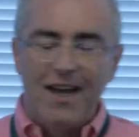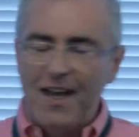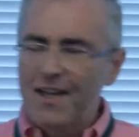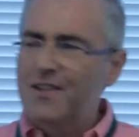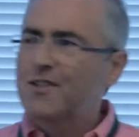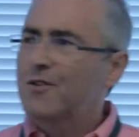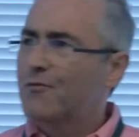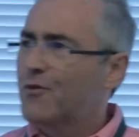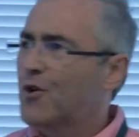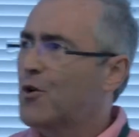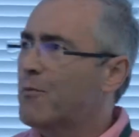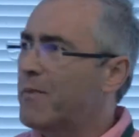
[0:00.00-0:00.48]

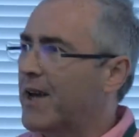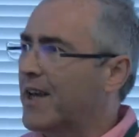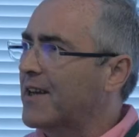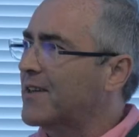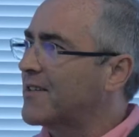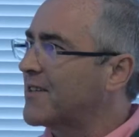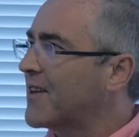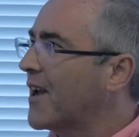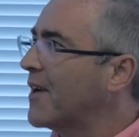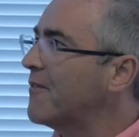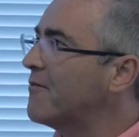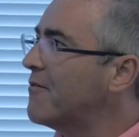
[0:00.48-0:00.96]
it's a real
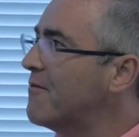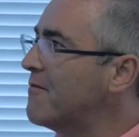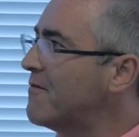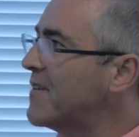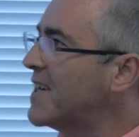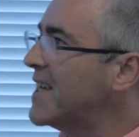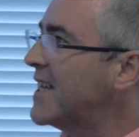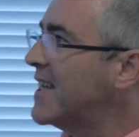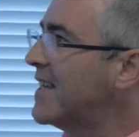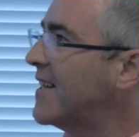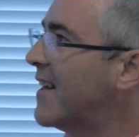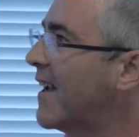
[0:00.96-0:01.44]
mix. Going from
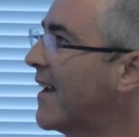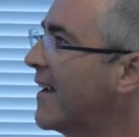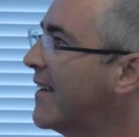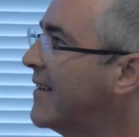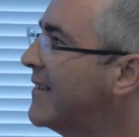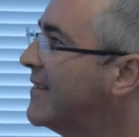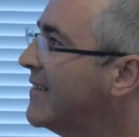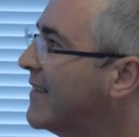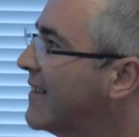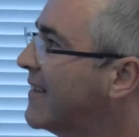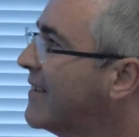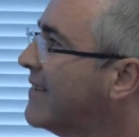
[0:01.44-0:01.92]
VE
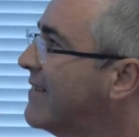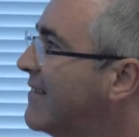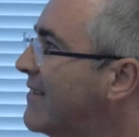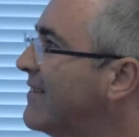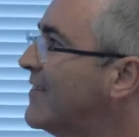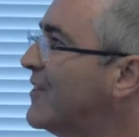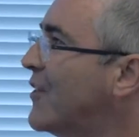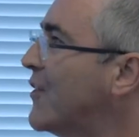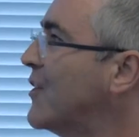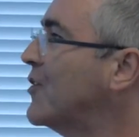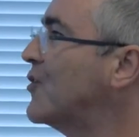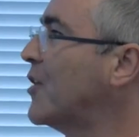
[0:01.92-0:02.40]
Day
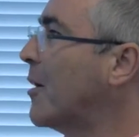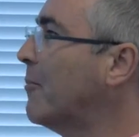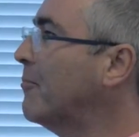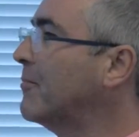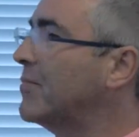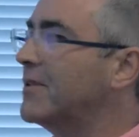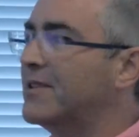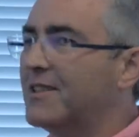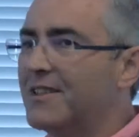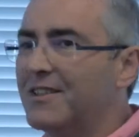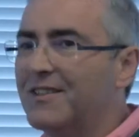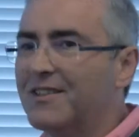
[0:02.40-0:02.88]
to the
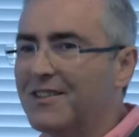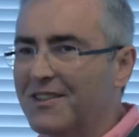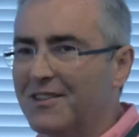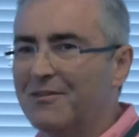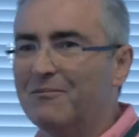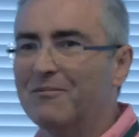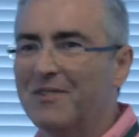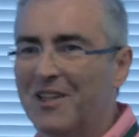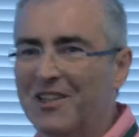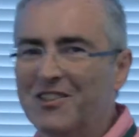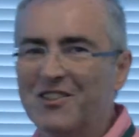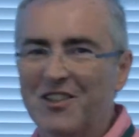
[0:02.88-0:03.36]
Jump is
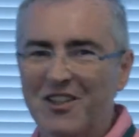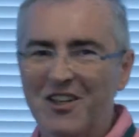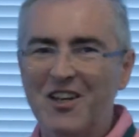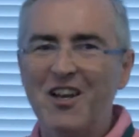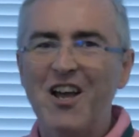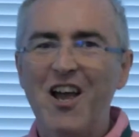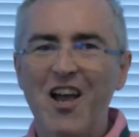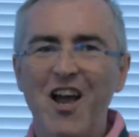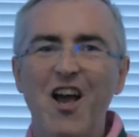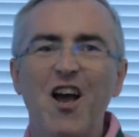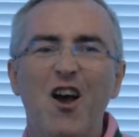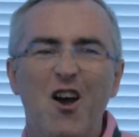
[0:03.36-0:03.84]

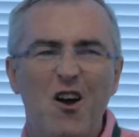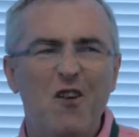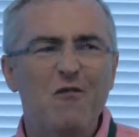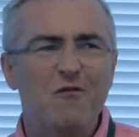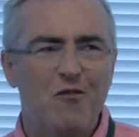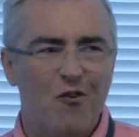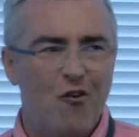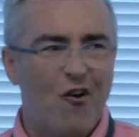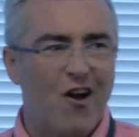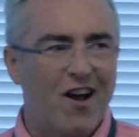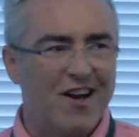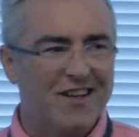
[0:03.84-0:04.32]
a
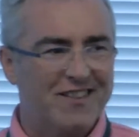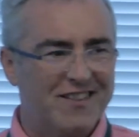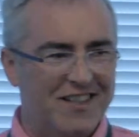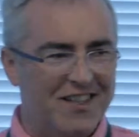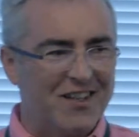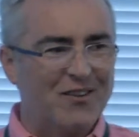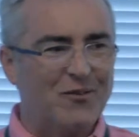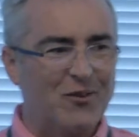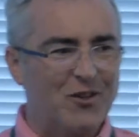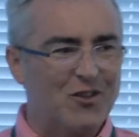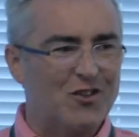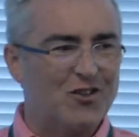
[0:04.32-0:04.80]

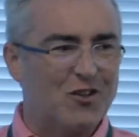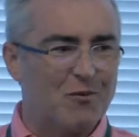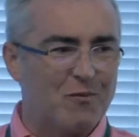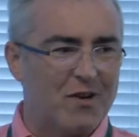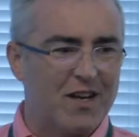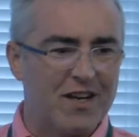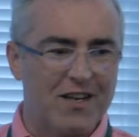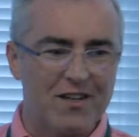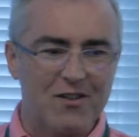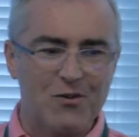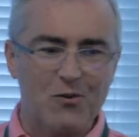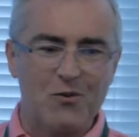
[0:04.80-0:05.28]
variety, which to
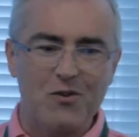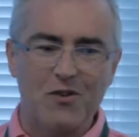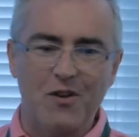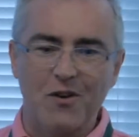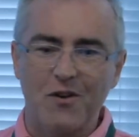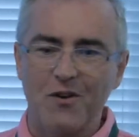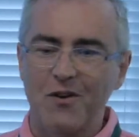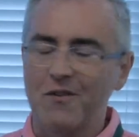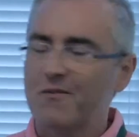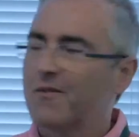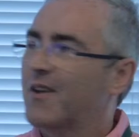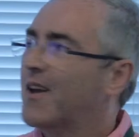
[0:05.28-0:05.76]
me is
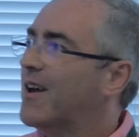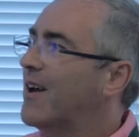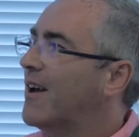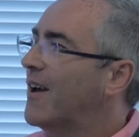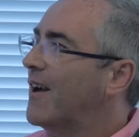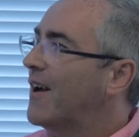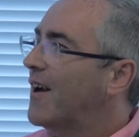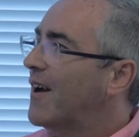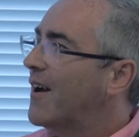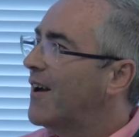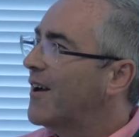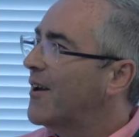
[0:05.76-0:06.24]
also
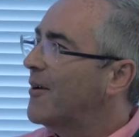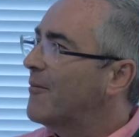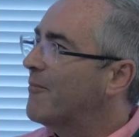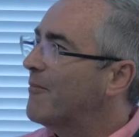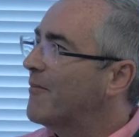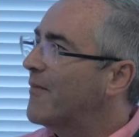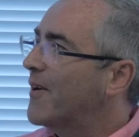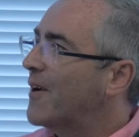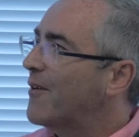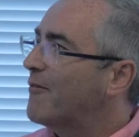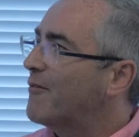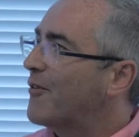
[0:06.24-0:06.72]

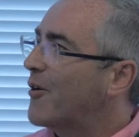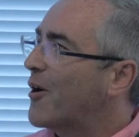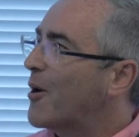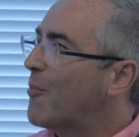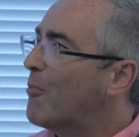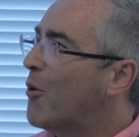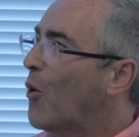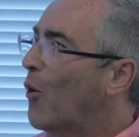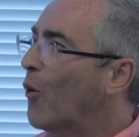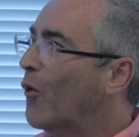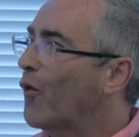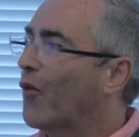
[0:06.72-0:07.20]
a
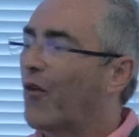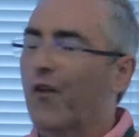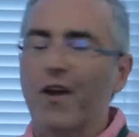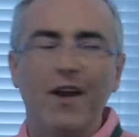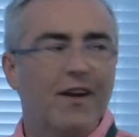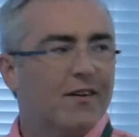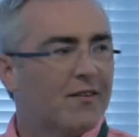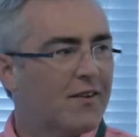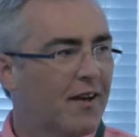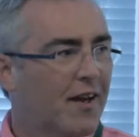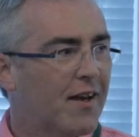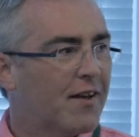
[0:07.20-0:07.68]
very important
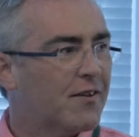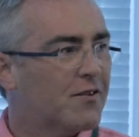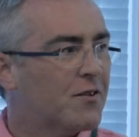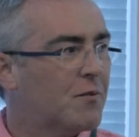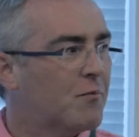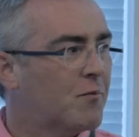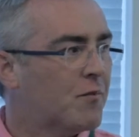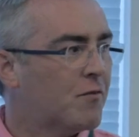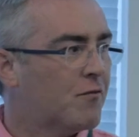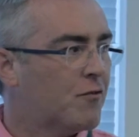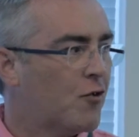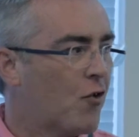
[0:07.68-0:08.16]
thing, to get
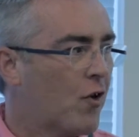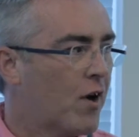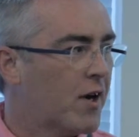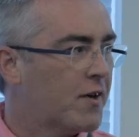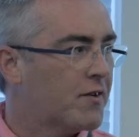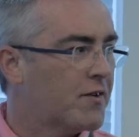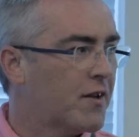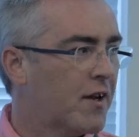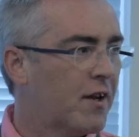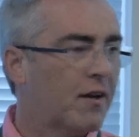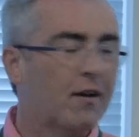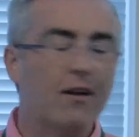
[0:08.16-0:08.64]
some
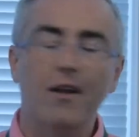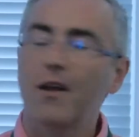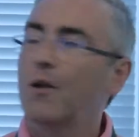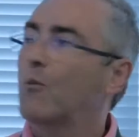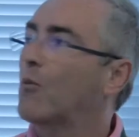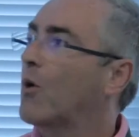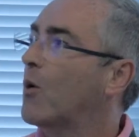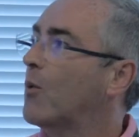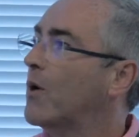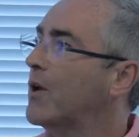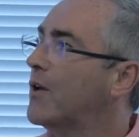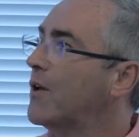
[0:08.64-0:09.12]
variety
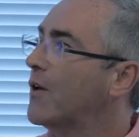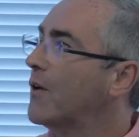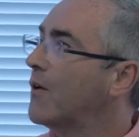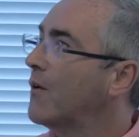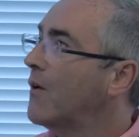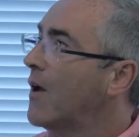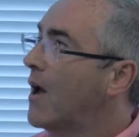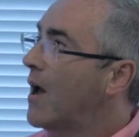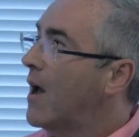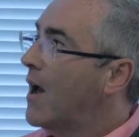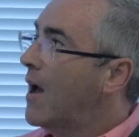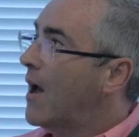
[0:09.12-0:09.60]
in what we
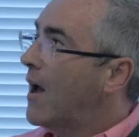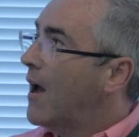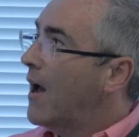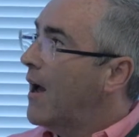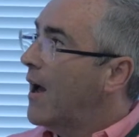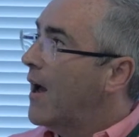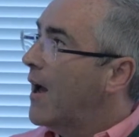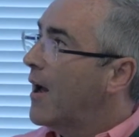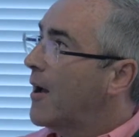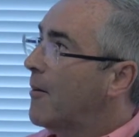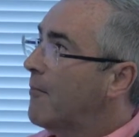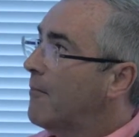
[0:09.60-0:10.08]
do.
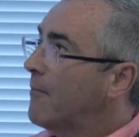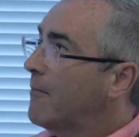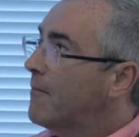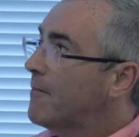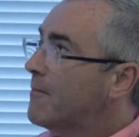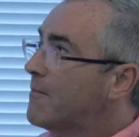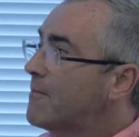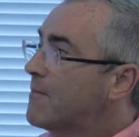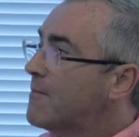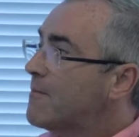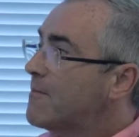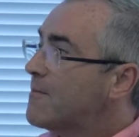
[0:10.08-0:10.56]

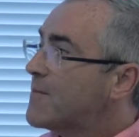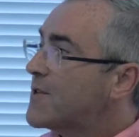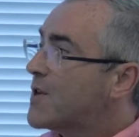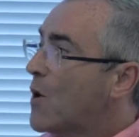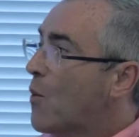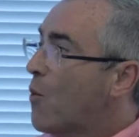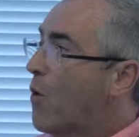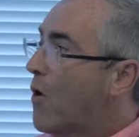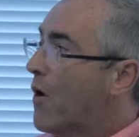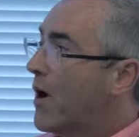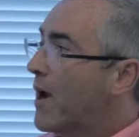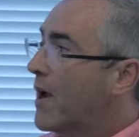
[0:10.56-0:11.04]

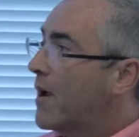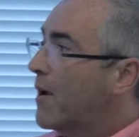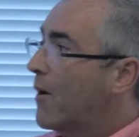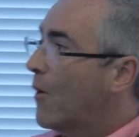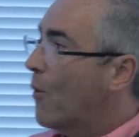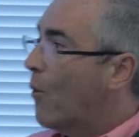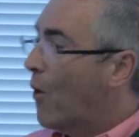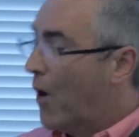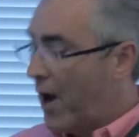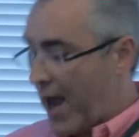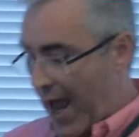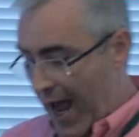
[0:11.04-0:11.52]
So
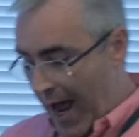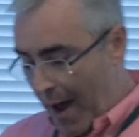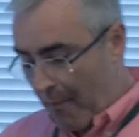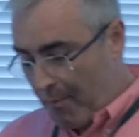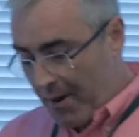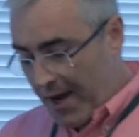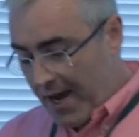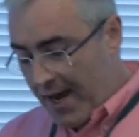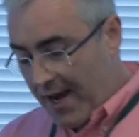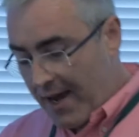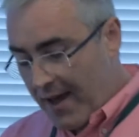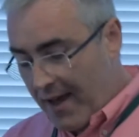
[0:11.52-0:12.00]
why
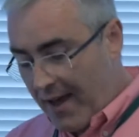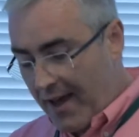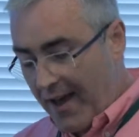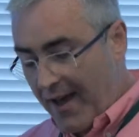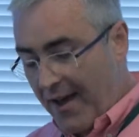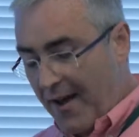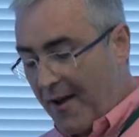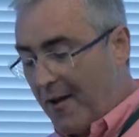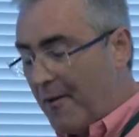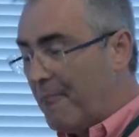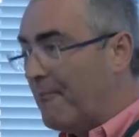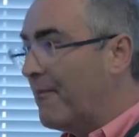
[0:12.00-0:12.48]
Happy?
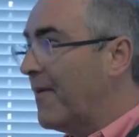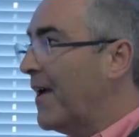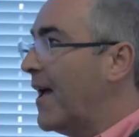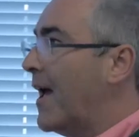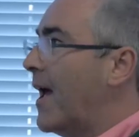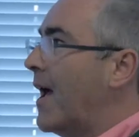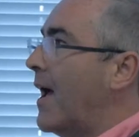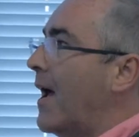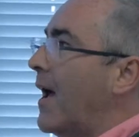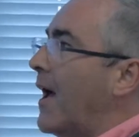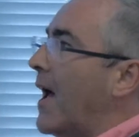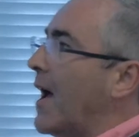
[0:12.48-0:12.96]
I
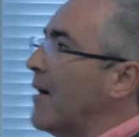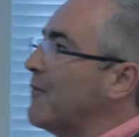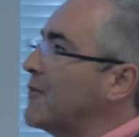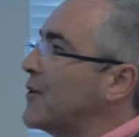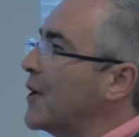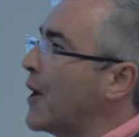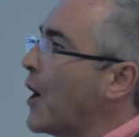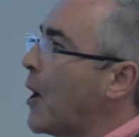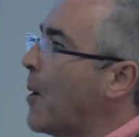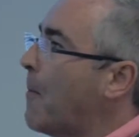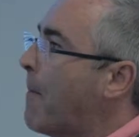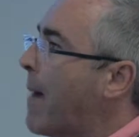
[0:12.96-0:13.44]
have
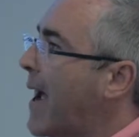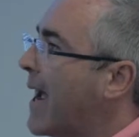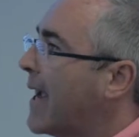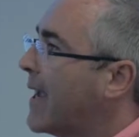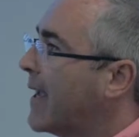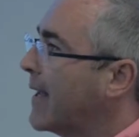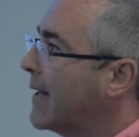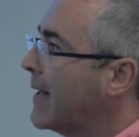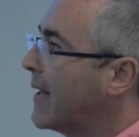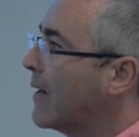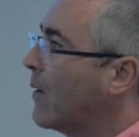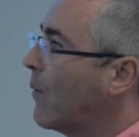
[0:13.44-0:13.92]
to go
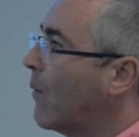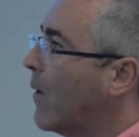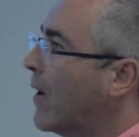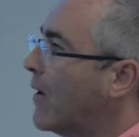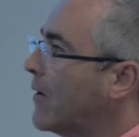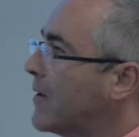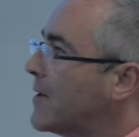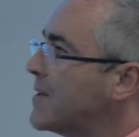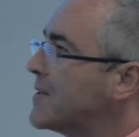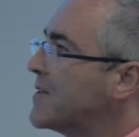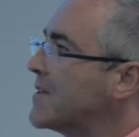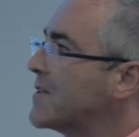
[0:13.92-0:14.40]
back a little
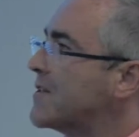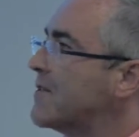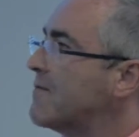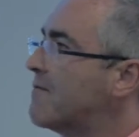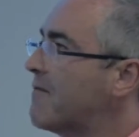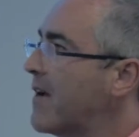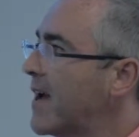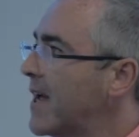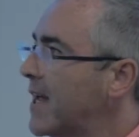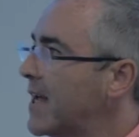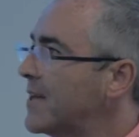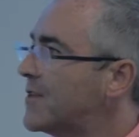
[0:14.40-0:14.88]
while because it
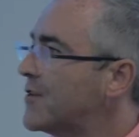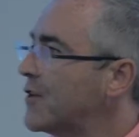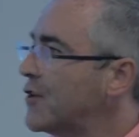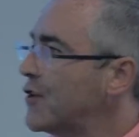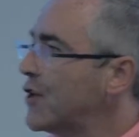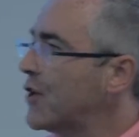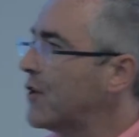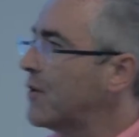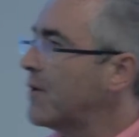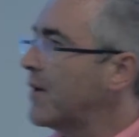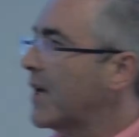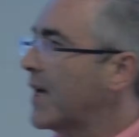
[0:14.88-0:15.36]

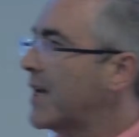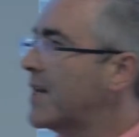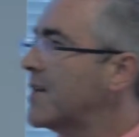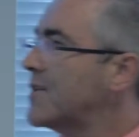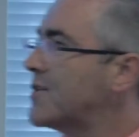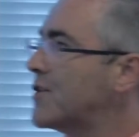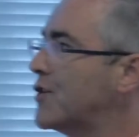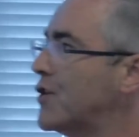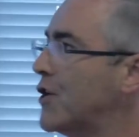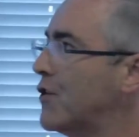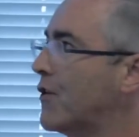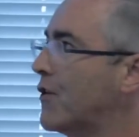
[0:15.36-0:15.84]
is a